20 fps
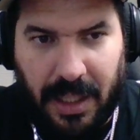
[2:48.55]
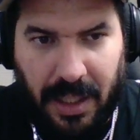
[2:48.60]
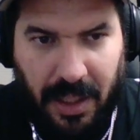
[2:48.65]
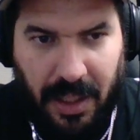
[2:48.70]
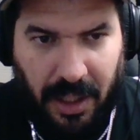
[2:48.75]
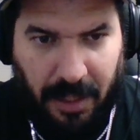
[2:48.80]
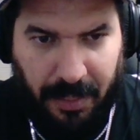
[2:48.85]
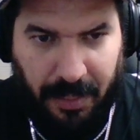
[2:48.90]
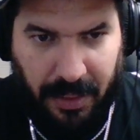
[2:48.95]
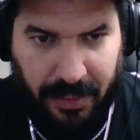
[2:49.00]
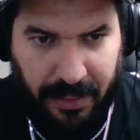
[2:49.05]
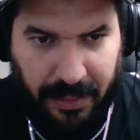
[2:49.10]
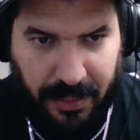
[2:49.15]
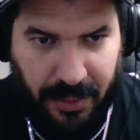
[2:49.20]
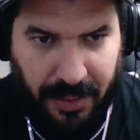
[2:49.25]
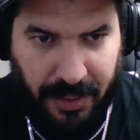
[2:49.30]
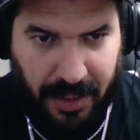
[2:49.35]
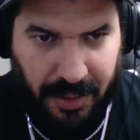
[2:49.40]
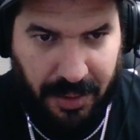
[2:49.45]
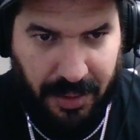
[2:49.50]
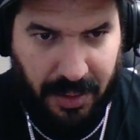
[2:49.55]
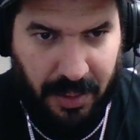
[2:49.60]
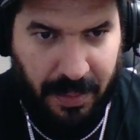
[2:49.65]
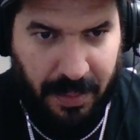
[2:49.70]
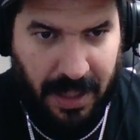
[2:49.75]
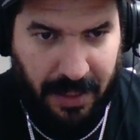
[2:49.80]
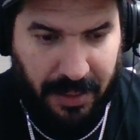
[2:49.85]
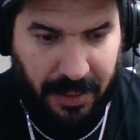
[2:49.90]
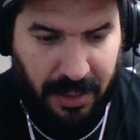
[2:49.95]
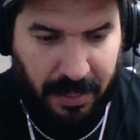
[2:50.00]
Karpov, of course, has to go
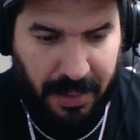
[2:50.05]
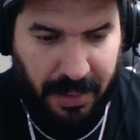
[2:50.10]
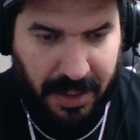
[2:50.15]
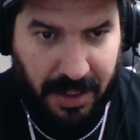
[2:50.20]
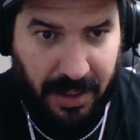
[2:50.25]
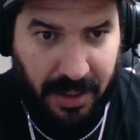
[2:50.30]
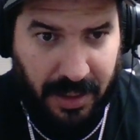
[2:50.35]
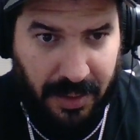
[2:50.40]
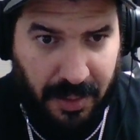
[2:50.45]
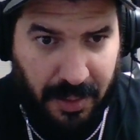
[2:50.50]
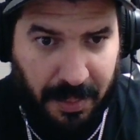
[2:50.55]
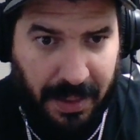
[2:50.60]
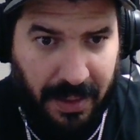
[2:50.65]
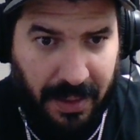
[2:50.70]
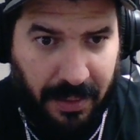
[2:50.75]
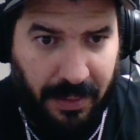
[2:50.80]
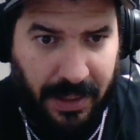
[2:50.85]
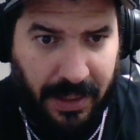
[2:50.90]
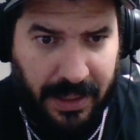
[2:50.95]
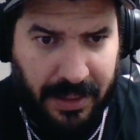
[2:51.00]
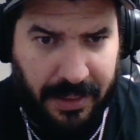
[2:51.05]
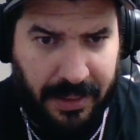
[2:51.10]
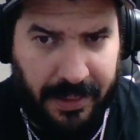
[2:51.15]
back with the bishop because it's being threatened.